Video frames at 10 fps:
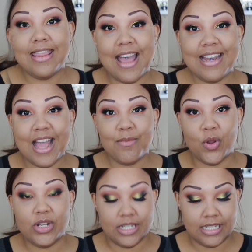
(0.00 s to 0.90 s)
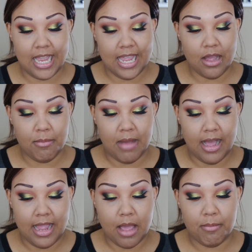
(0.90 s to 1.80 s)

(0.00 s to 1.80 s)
Then I'm going to take my